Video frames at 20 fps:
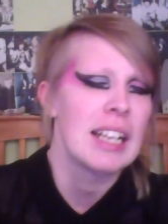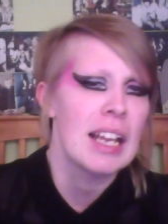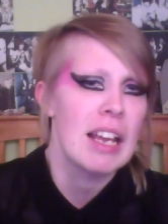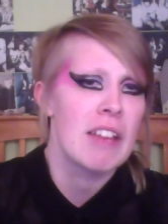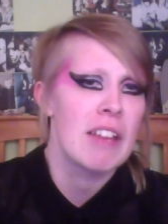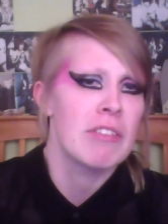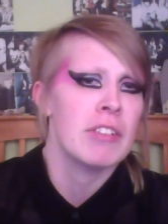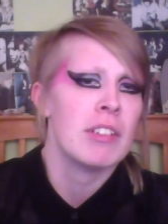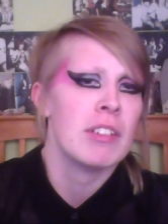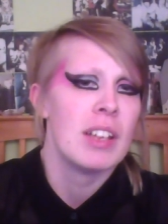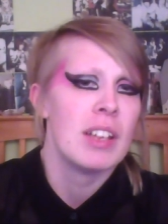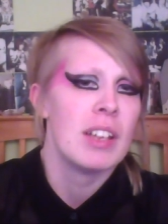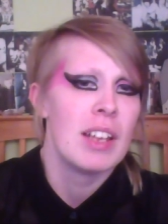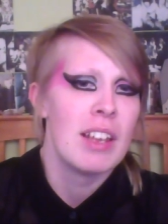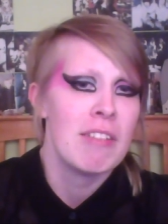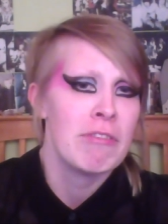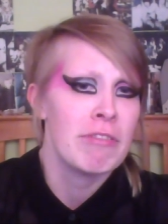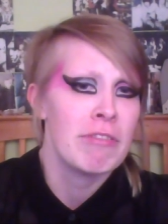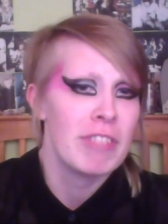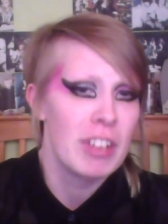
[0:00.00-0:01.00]

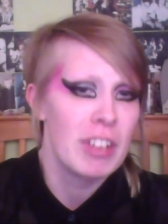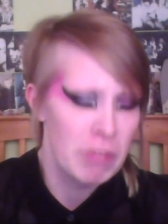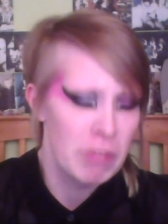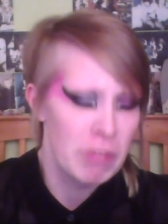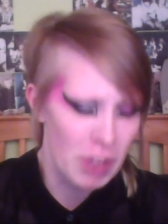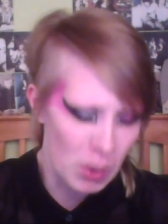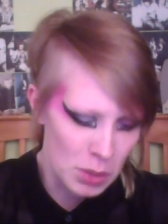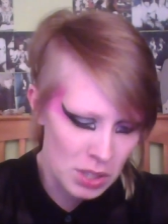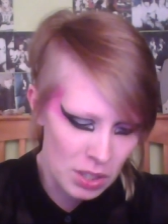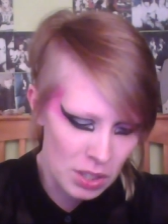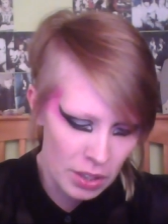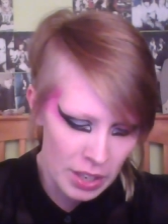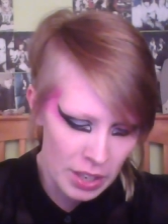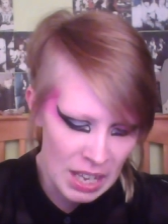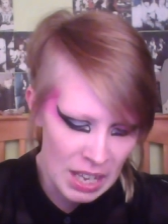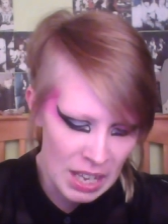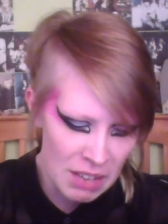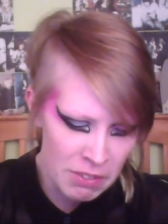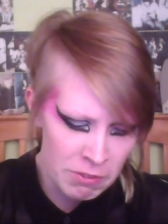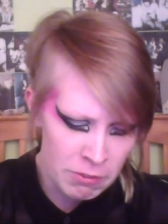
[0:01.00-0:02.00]
if I was gonna
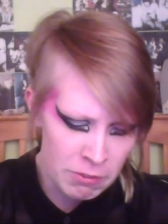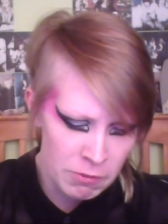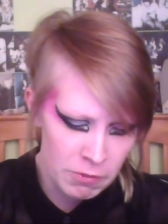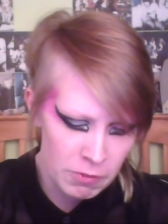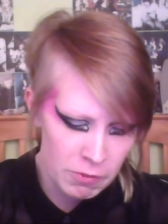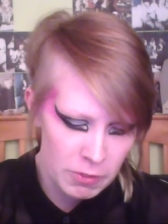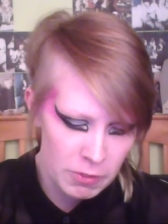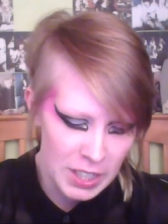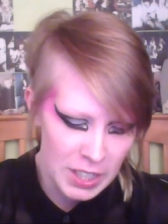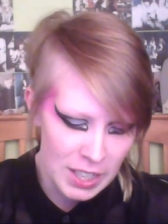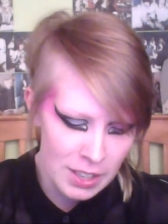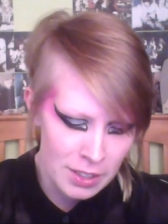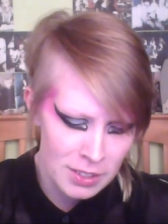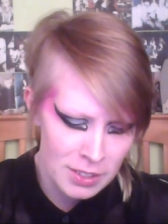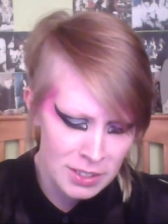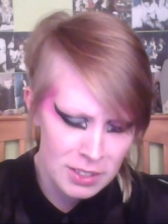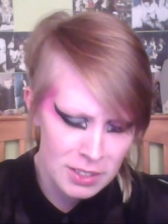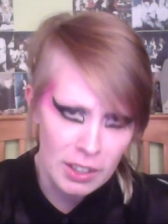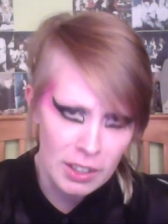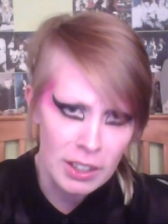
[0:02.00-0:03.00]
have
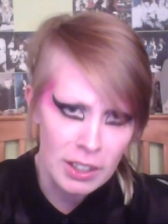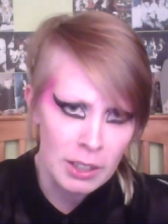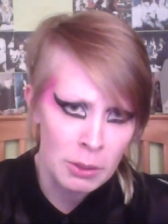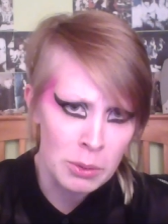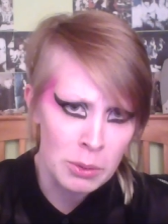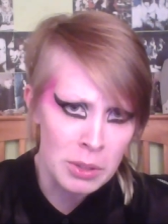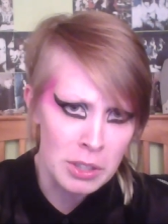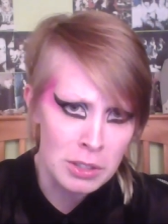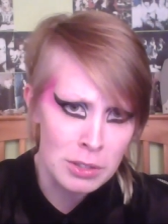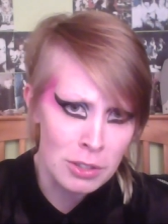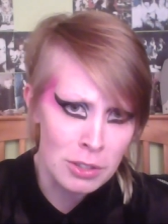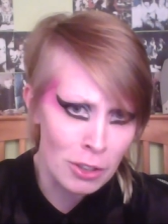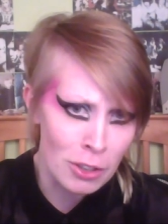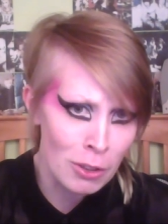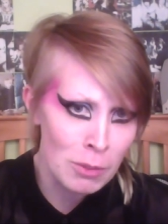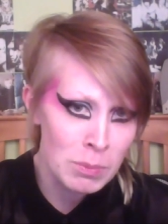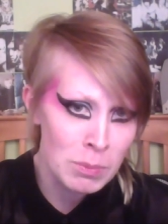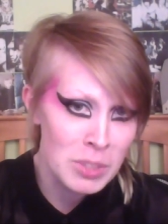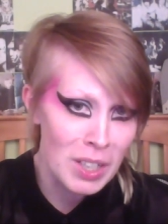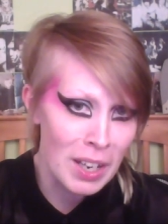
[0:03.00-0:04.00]
kids, I would
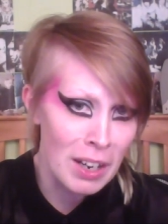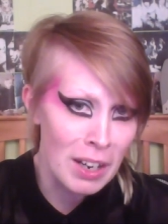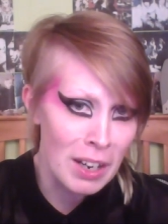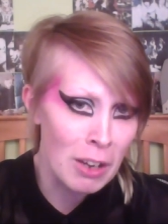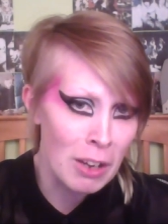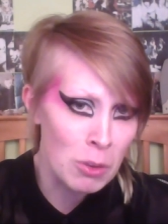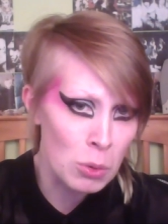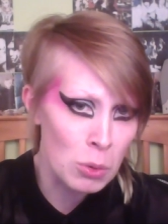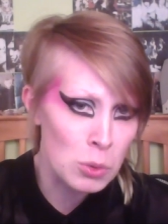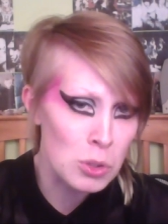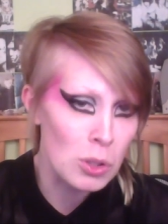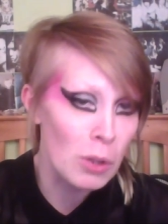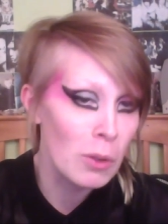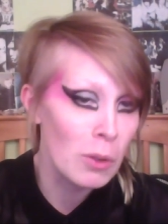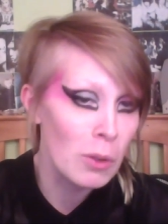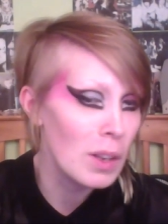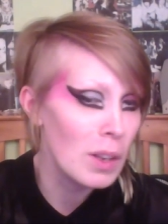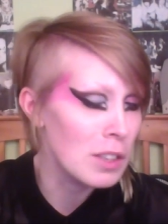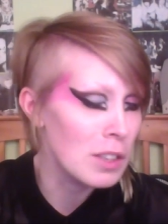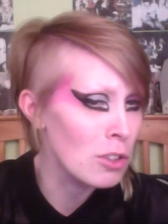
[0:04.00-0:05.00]
adopt, and I'd
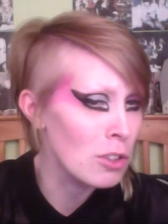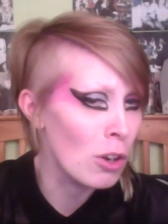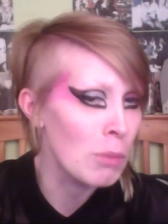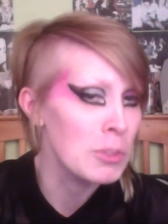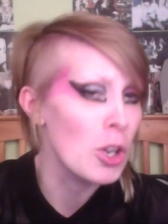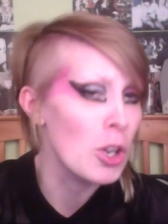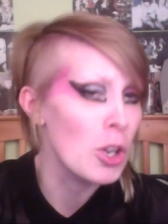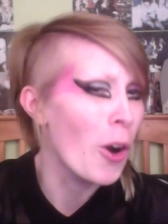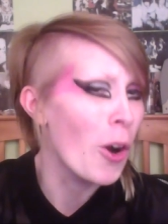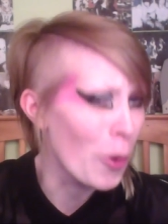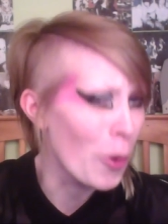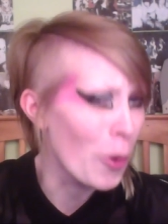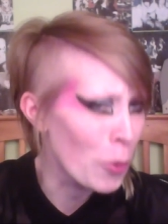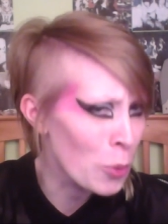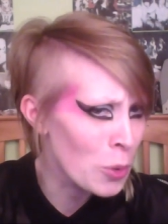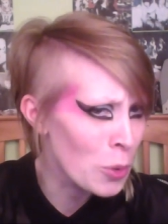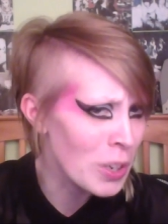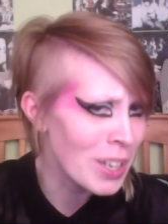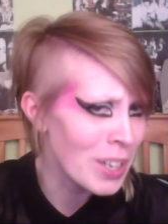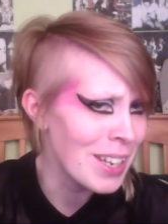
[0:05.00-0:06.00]
also adopt
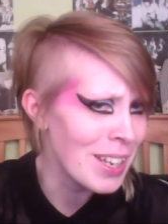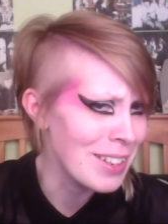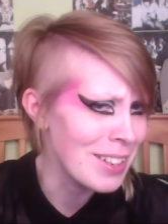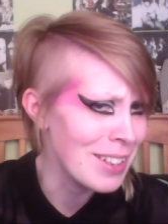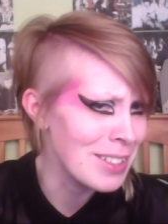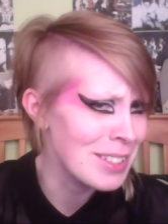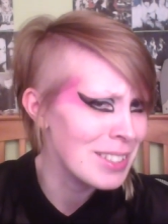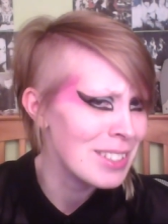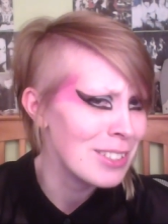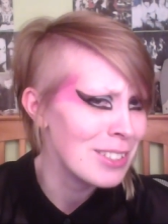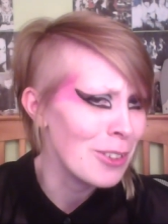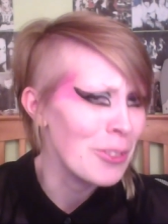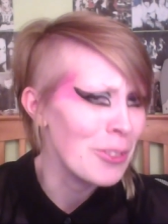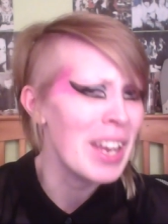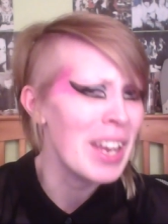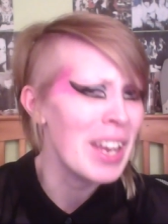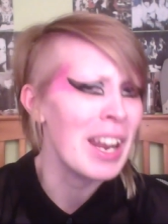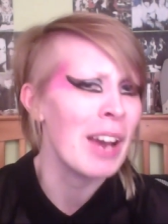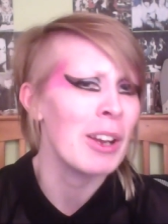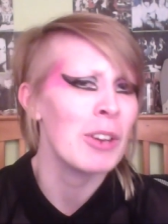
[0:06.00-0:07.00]
older kids, so
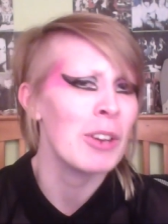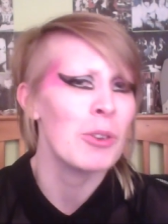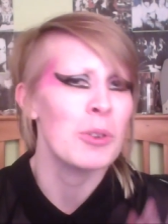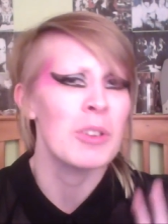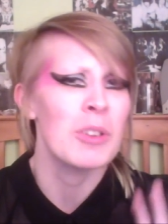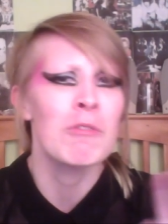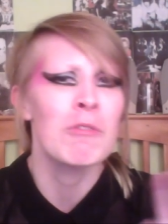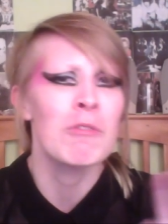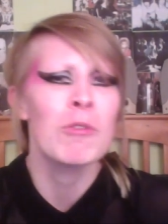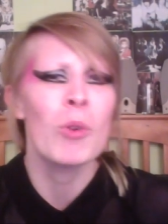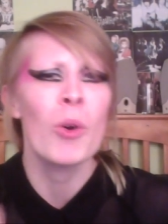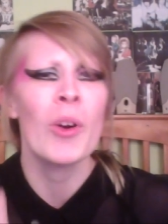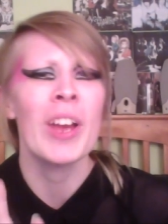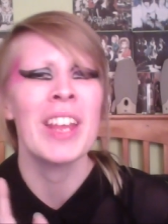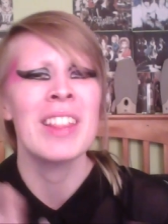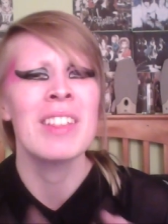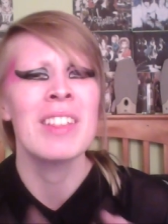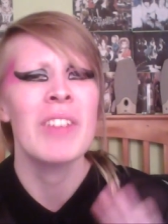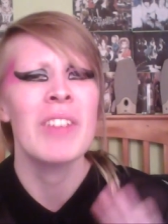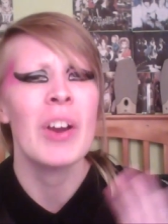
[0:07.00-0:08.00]
then I could
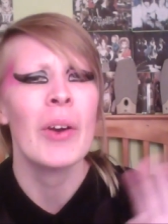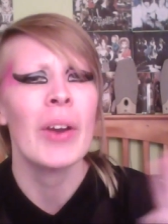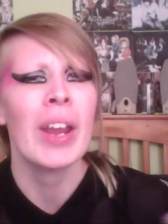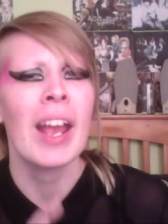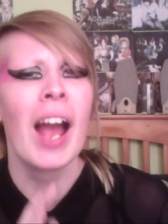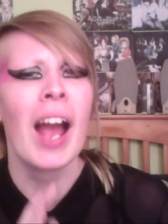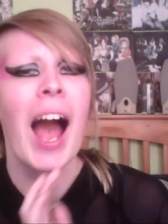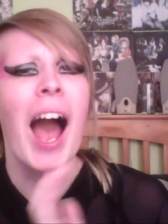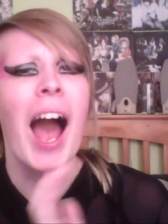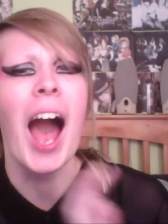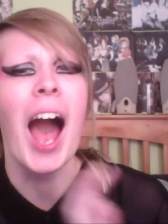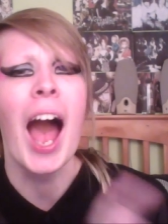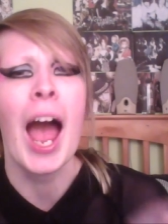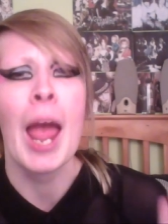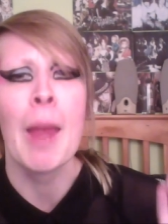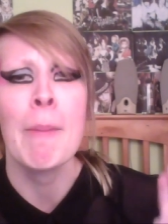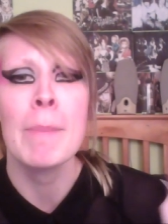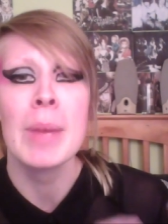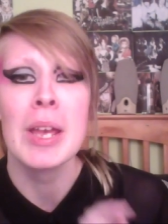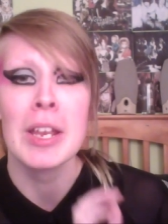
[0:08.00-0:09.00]
avoid the very
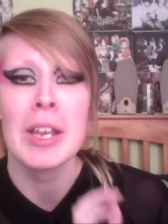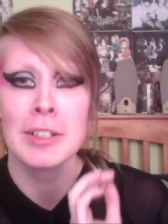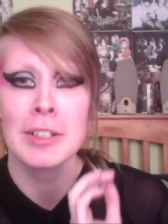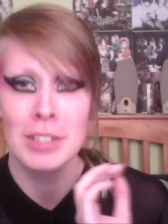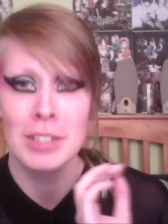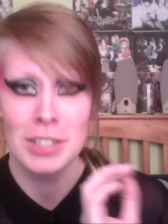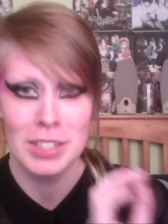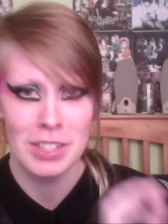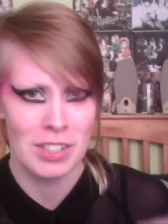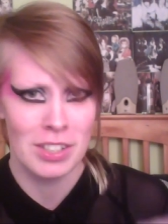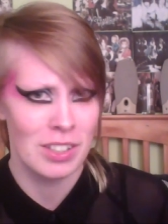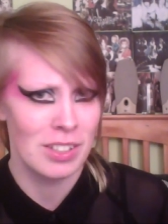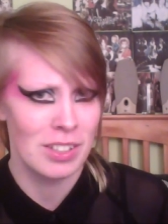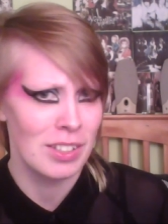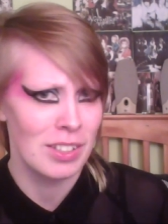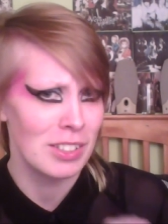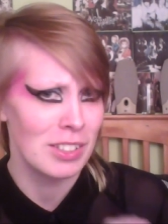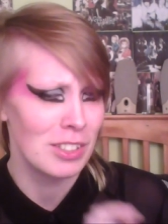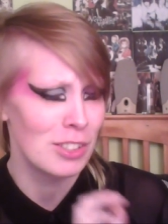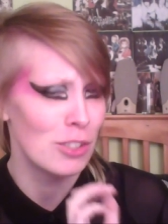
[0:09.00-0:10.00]
high-pitched
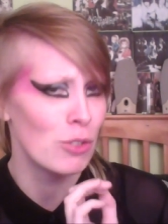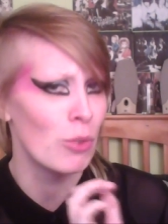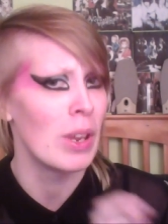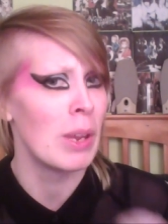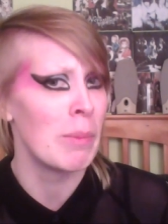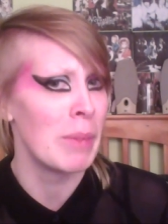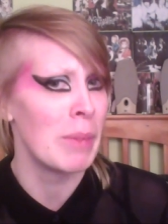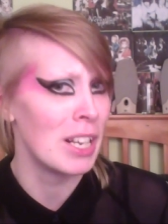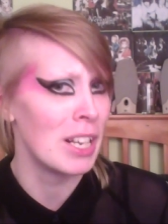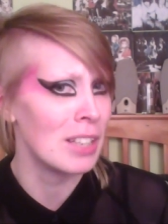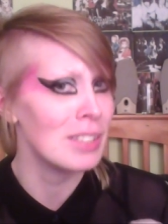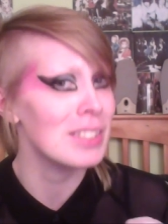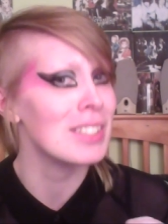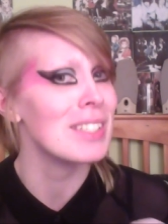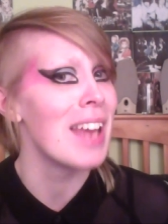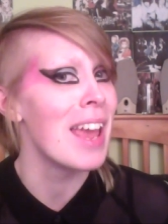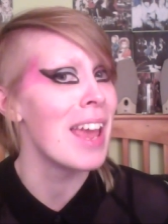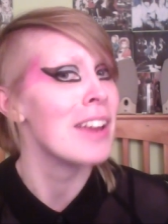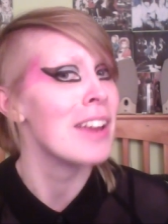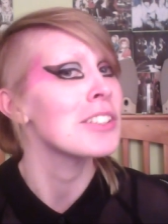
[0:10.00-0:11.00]
screaming
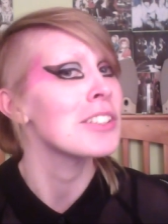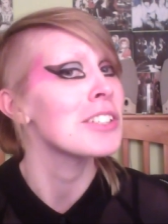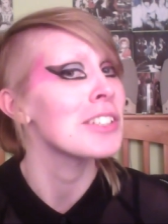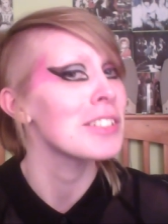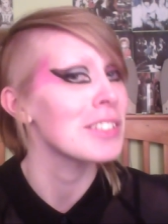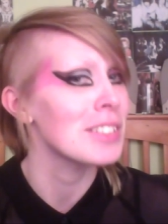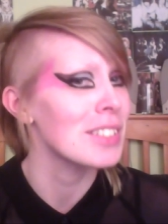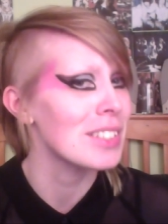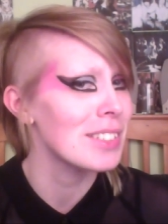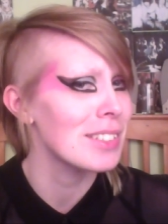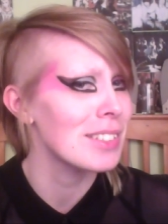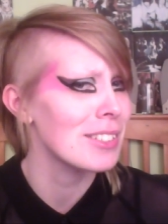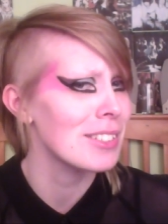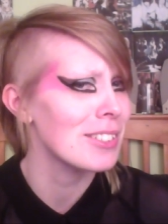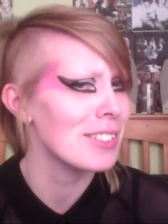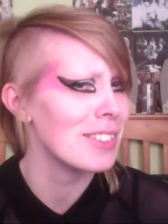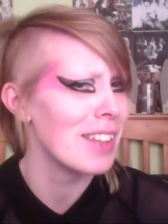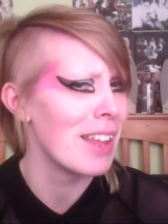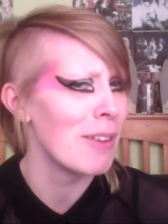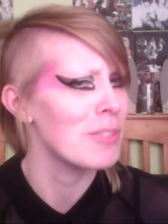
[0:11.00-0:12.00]

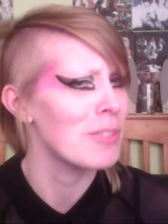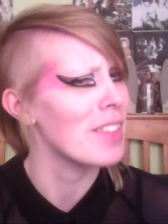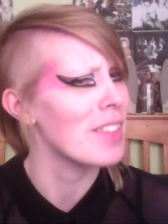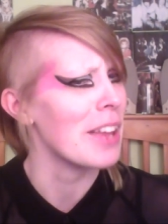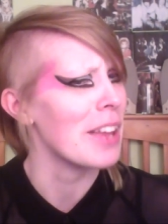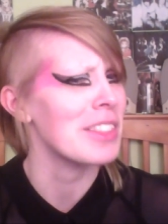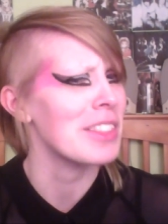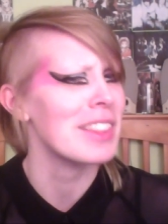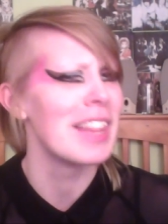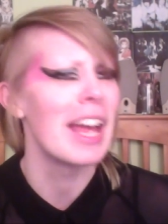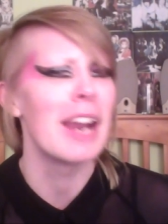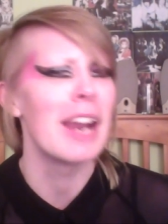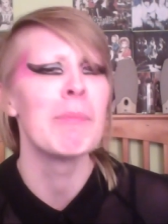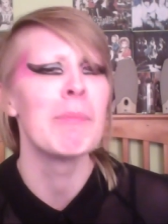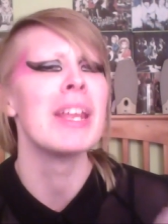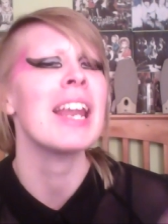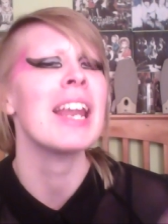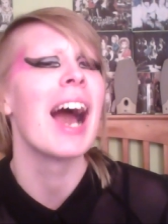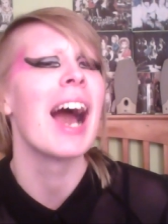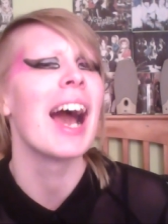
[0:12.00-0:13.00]
stages. That'd be
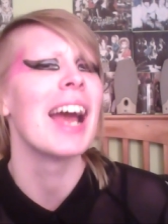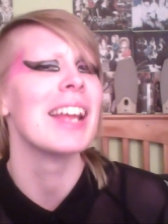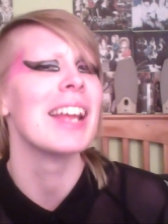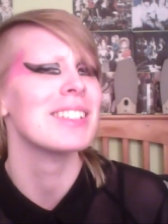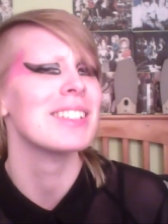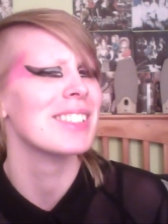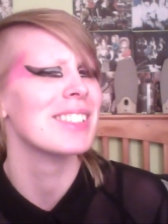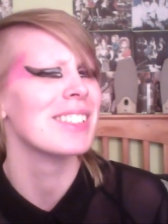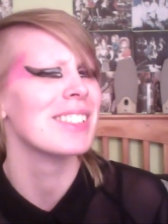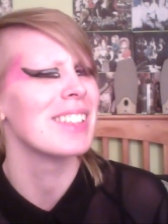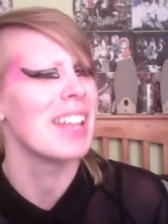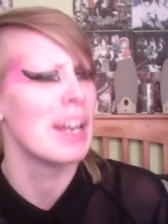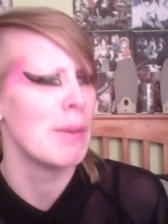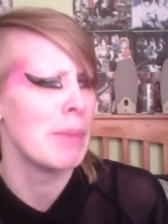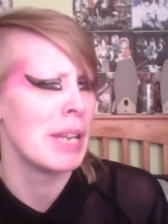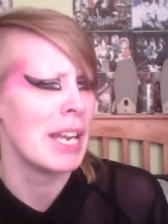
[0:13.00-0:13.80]
nice. That'd